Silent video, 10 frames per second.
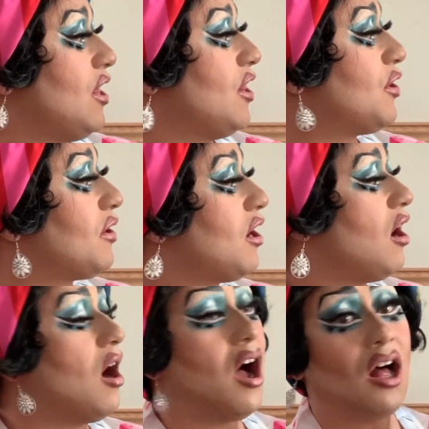"There are
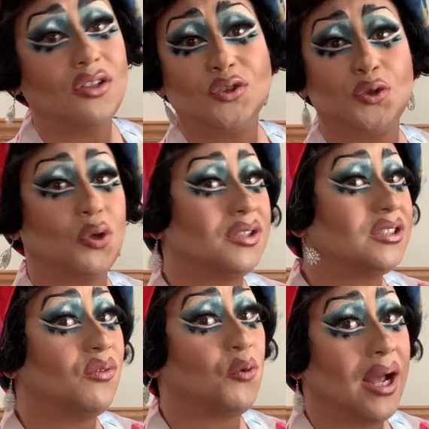all sorts
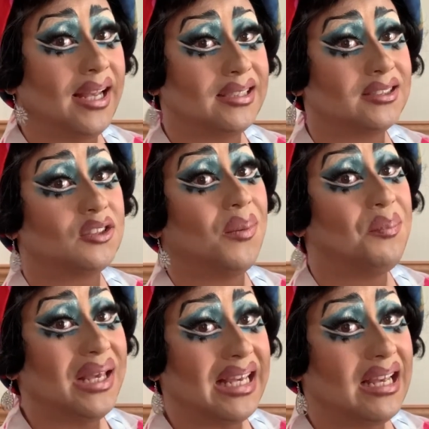of ways to
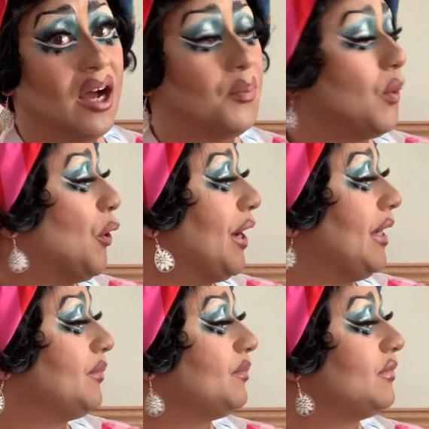be a
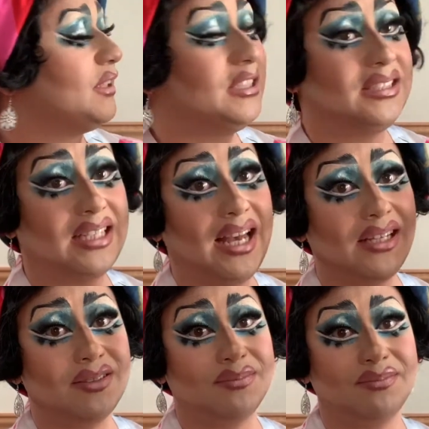boy," she said.